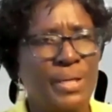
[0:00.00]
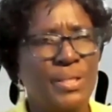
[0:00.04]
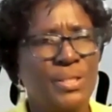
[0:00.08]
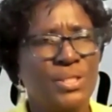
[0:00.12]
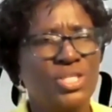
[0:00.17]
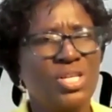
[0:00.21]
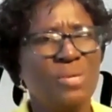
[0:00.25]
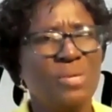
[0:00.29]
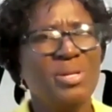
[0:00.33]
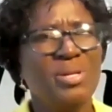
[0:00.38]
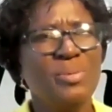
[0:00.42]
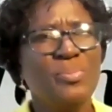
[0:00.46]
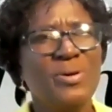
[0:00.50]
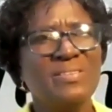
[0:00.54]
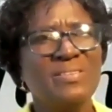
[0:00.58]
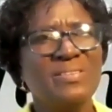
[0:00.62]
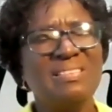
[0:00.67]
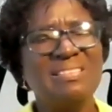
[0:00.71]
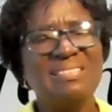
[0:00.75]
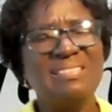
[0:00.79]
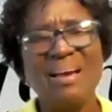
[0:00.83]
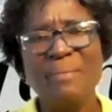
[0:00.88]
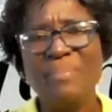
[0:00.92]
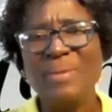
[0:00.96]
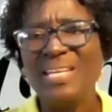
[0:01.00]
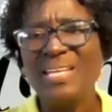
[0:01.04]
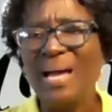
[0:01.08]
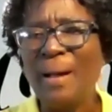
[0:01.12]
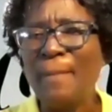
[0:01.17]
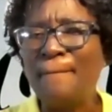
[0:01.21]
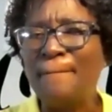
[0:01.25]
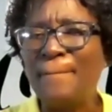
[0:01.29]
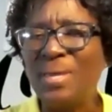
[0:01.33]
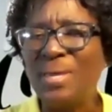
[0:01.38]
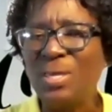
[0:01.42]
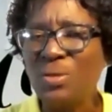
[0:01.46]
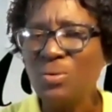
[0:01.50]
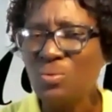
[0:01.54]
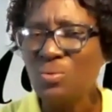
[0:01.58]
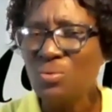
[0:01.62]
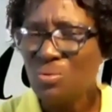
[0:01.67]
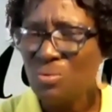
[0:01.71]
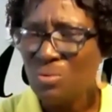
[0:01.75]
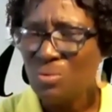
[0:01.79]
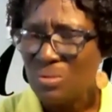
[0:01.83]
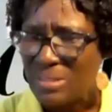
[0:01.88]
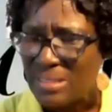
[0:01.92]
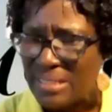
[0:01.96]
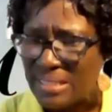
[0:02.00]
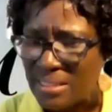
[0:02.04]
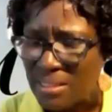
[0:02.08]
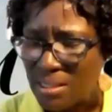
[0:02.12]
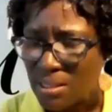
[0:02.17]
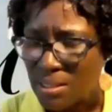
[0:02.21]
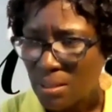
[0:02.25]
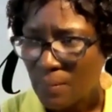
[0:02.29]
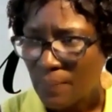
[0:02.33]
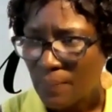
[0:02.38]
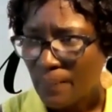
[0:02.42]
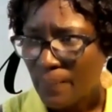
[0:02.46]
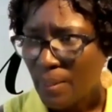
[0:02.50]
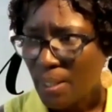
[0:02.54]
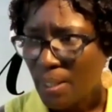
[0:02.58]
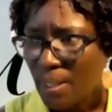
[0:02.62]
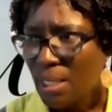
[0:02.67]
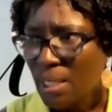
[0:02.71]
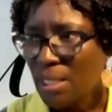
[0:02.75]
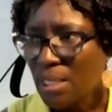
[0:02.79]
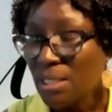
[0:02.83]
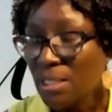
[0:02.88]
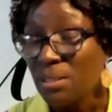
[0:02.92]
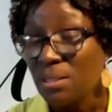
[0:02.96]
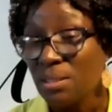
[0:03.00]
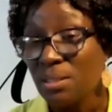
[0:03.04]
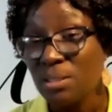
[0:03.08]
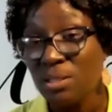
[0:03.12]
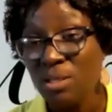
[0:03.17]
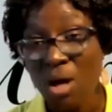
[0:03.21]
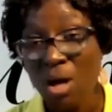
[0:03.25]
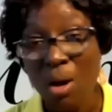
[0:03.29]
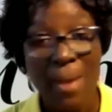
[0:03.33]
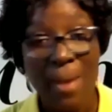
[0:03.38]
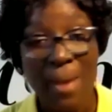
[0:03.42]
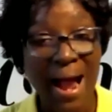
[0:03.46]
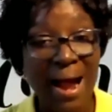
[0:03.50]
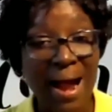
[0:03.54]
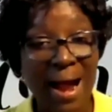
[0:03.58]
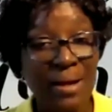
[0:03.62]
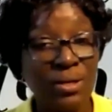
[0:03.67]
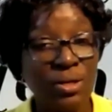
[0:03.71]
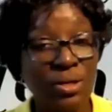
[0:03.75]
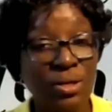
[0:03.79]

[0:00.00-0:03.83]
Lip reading: Some of the persons are being abused. Some are